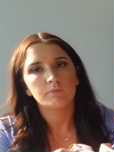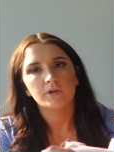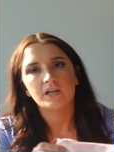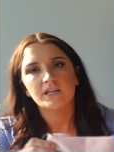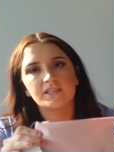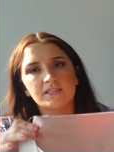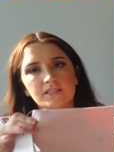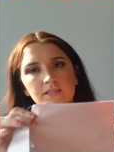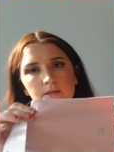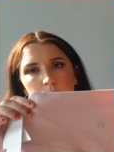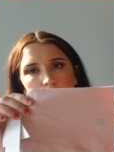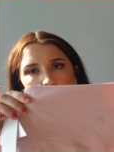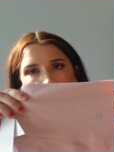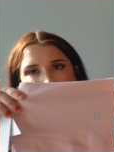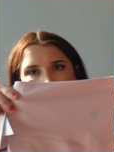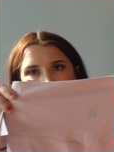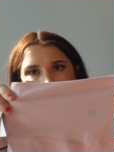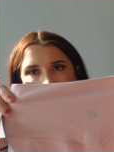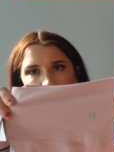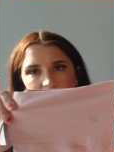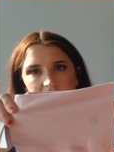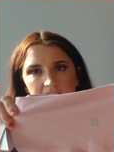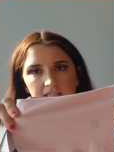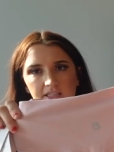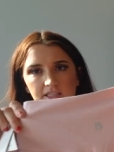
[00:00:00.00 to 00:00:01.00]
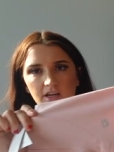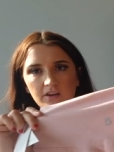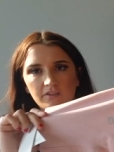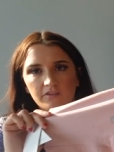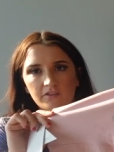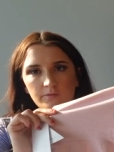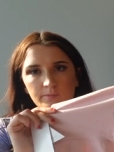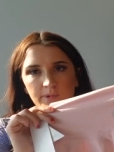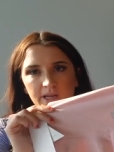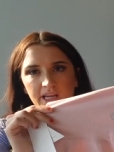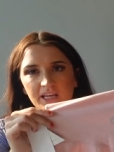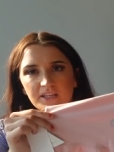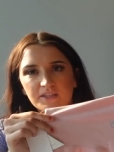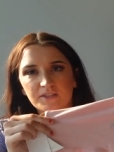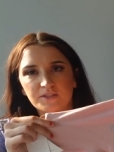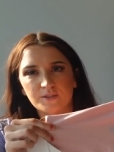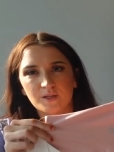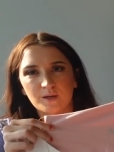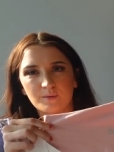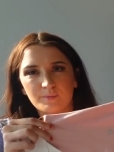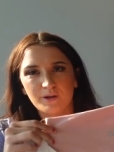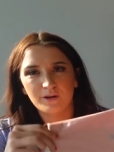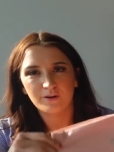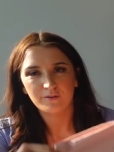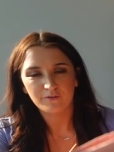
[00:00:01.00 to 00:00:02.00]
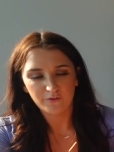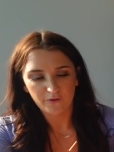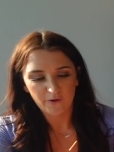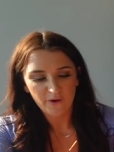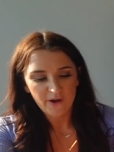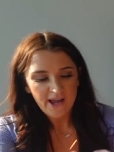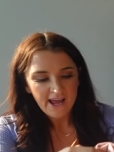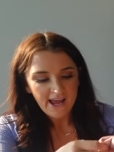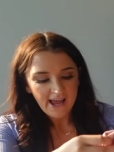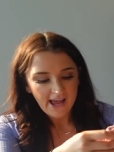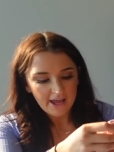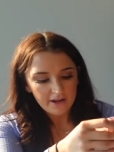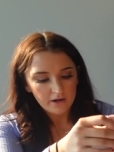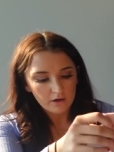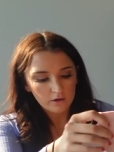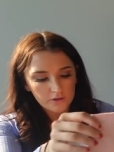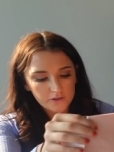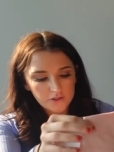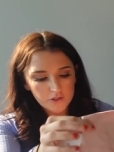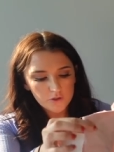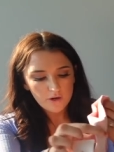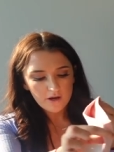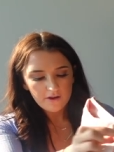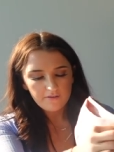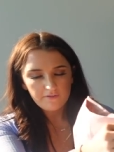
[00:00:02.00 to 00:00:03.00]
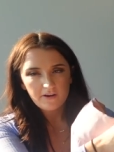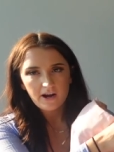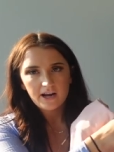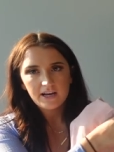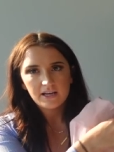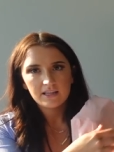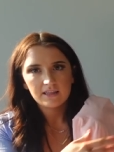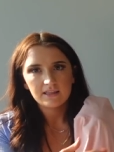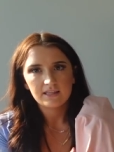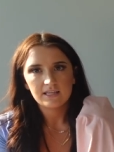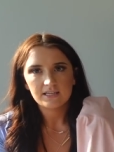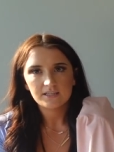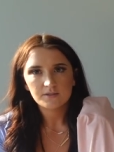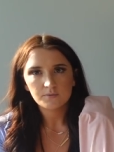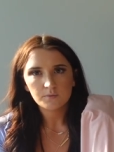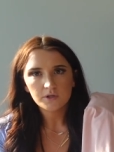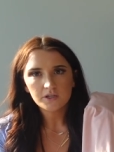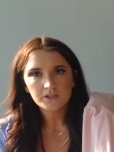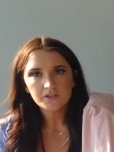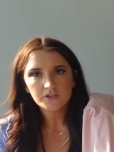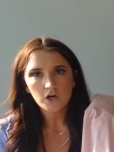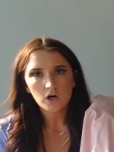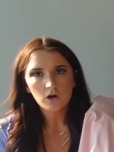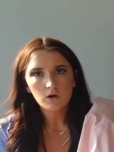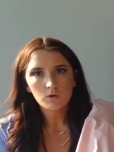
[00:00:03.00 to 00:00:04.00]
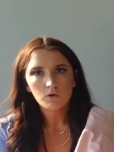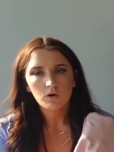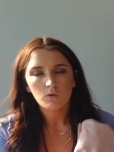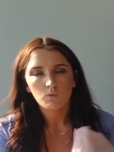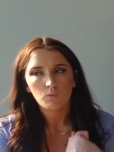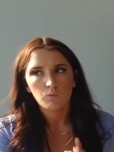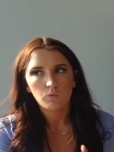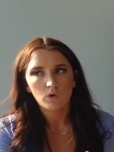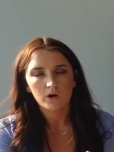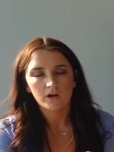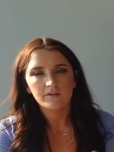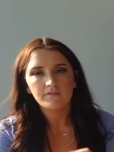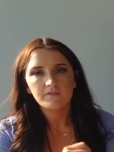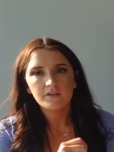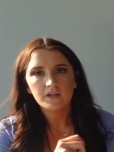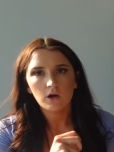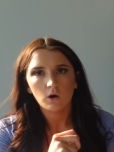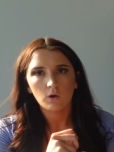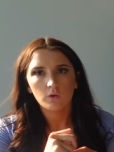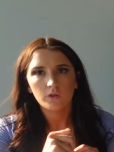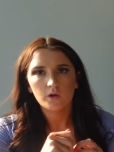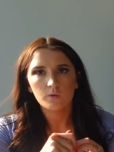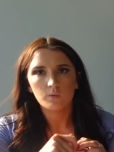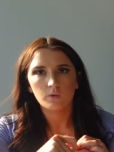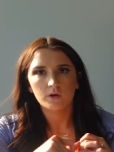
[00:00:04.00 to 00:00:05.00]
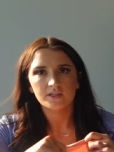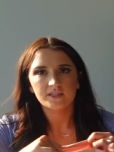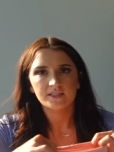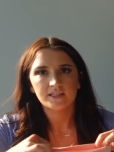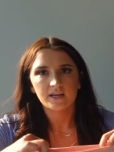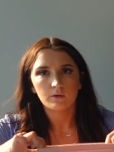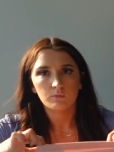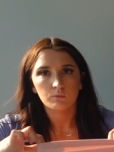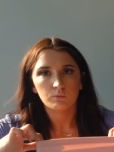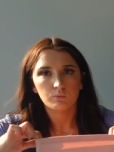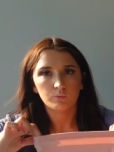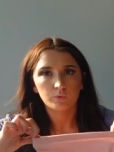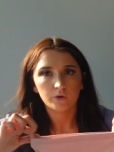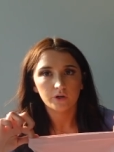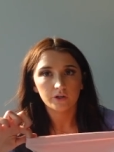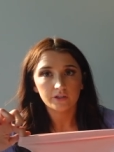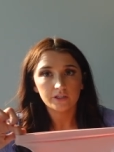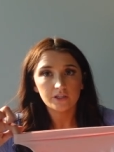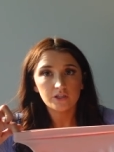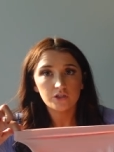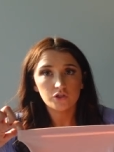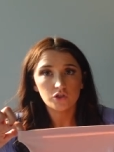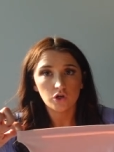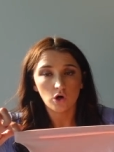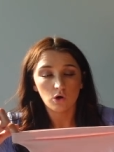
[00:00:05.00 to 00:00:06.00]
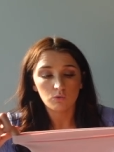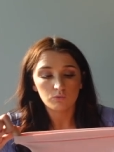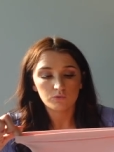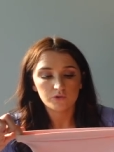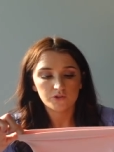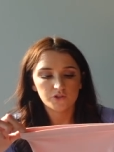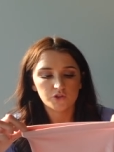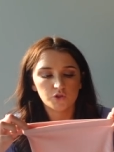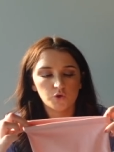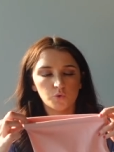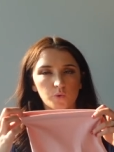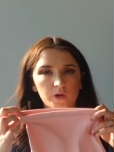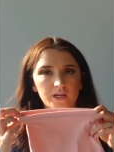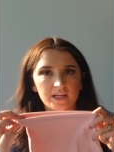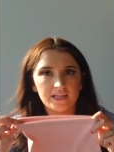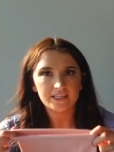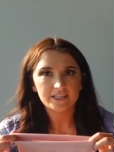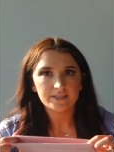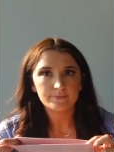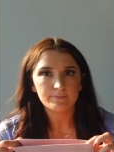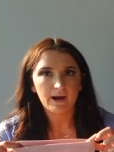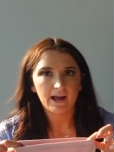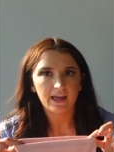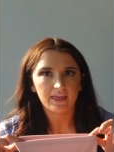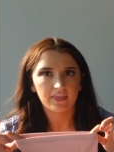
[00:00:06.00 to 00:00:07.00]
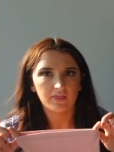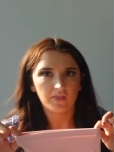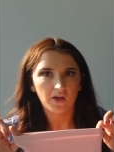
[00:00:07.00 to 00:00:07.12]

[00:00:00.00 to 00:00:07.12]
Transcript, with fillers: it's the butterfly detail for me. It's so beautiful. And also I find these ones are one of the only ones that really don't squeeze my